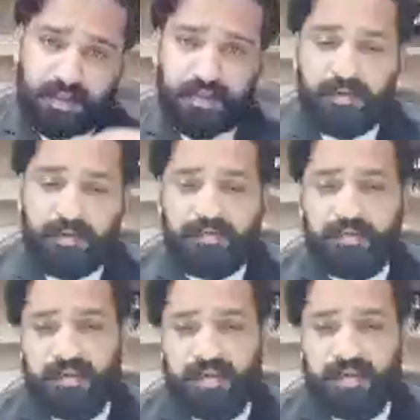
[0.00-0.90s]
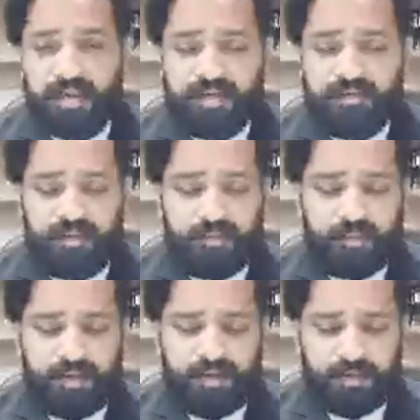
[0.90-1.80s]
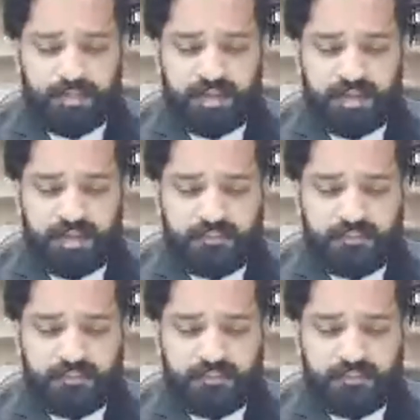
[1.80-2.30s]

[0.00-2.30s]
able for it that Allah give them the punishment